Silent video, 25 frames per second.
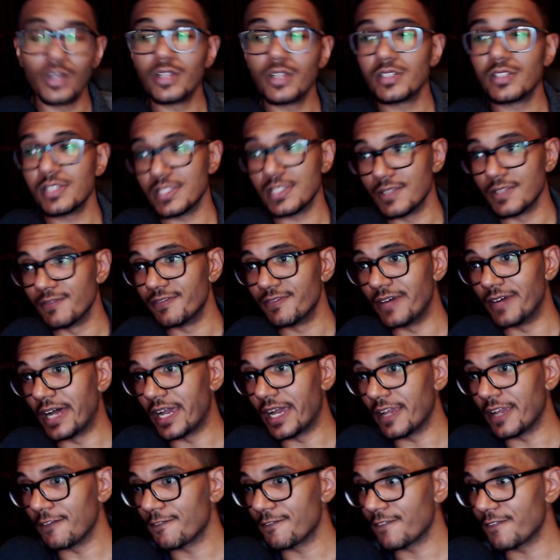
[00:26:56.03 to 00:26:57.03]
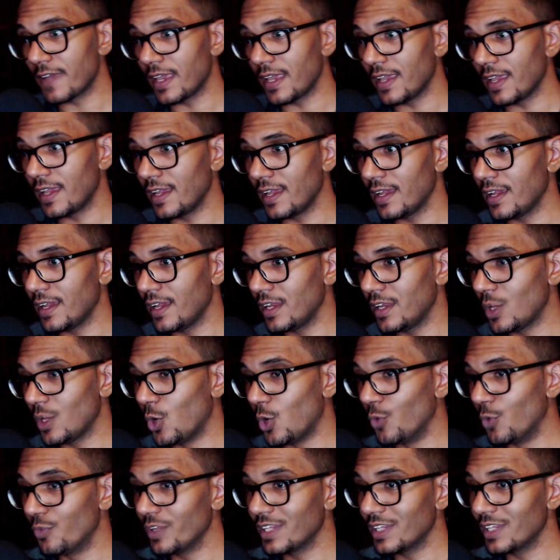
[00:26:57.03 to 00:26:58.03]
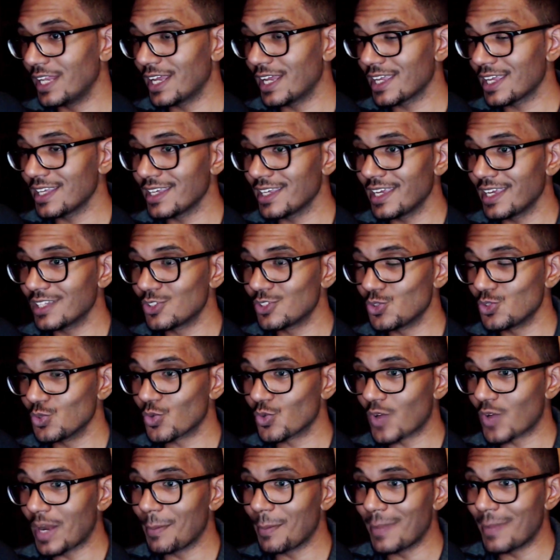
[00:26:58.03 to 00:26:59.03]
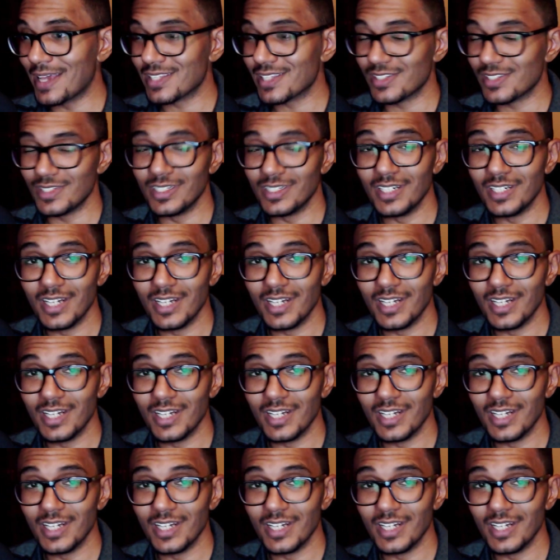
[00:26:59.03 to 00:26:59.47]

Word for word: season 5 and hopefully that I can get to Grandmaster